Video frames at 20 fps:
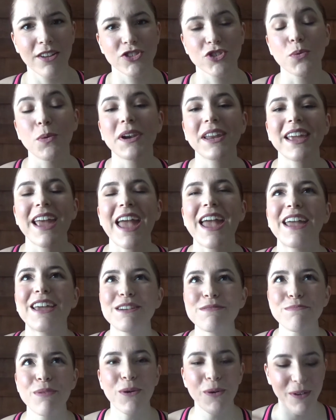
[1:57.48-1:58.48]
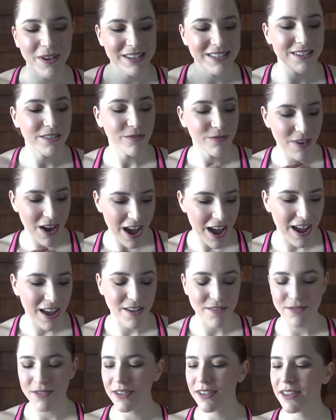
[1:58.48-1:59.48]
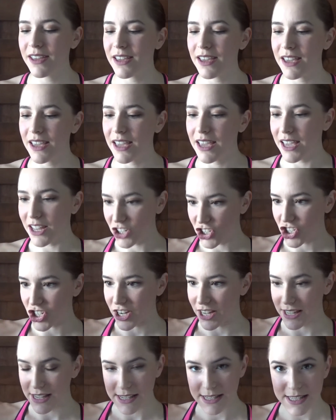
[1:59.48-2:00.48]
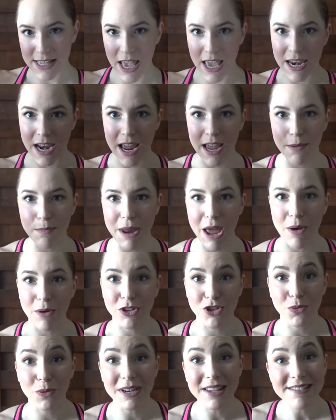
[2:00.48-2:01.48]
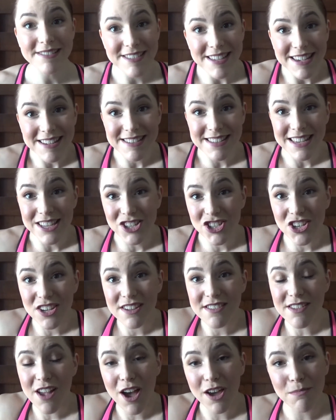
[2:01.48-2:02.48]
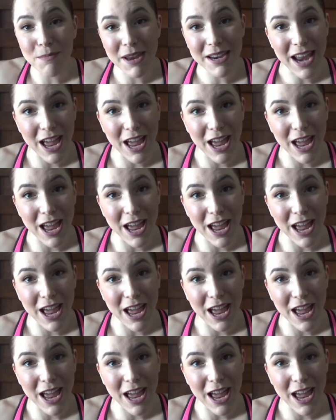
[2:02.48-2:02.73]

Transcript: 28.5 inches, and I am now at 26 inches on my